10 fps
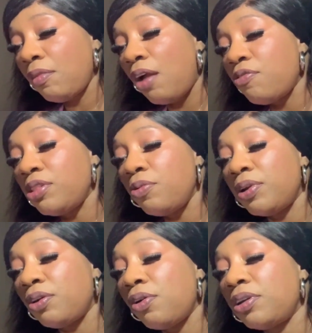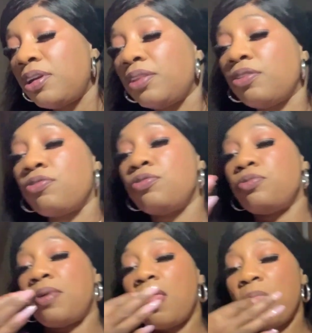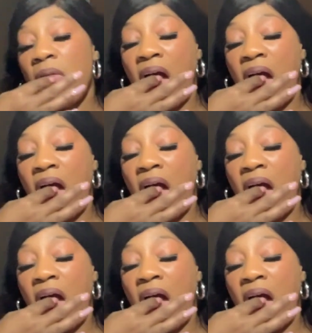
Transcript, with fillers: I really want to go on another cruise with him.